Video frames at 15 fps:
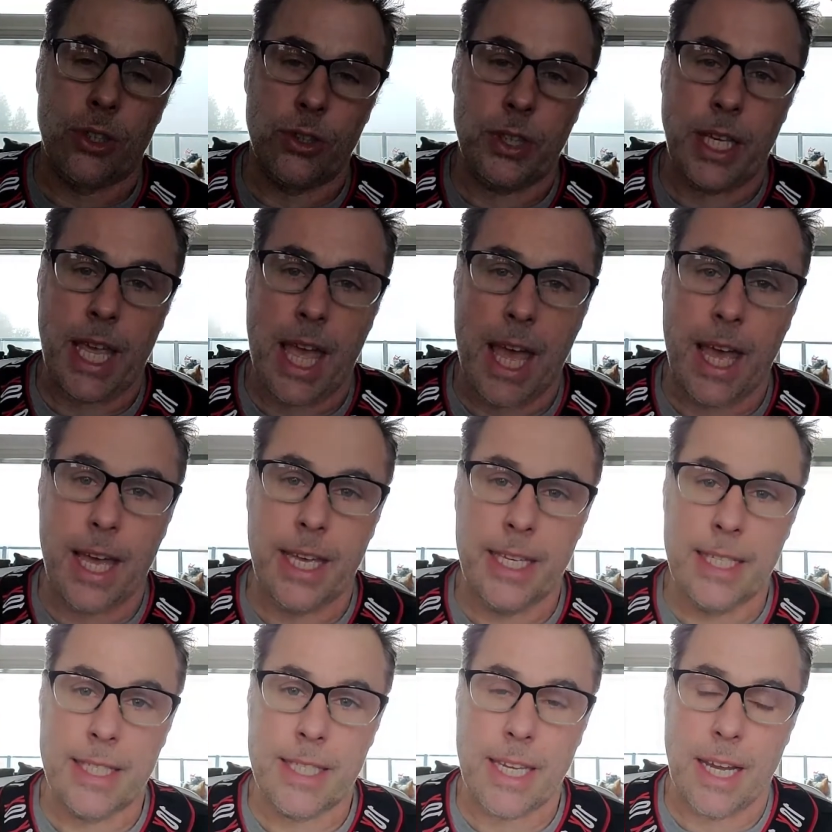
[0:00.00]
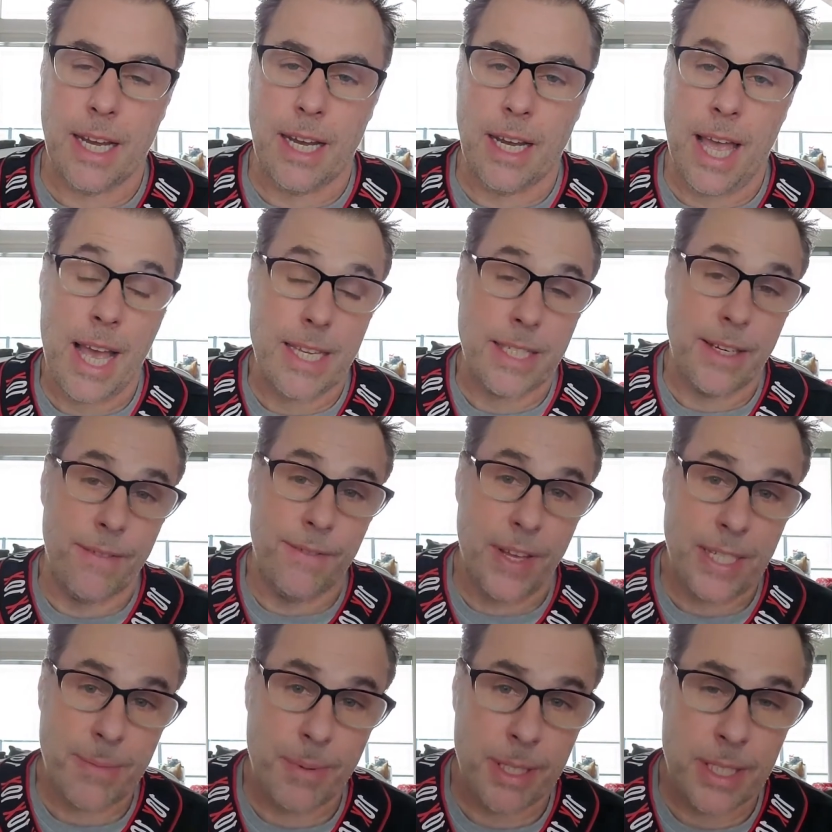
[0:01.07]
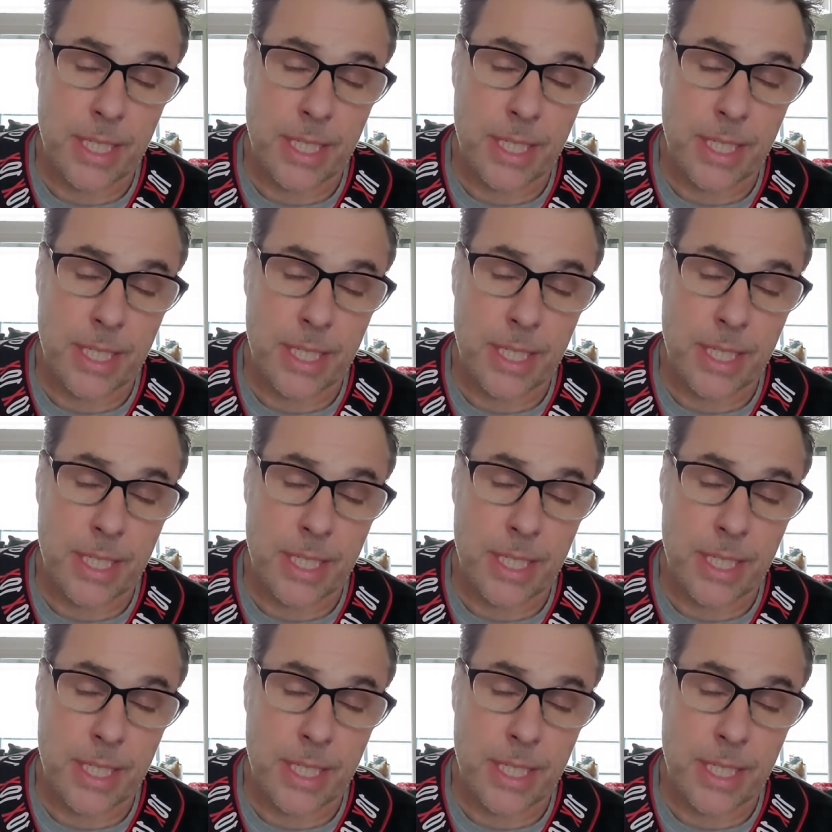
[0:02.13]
has an investment.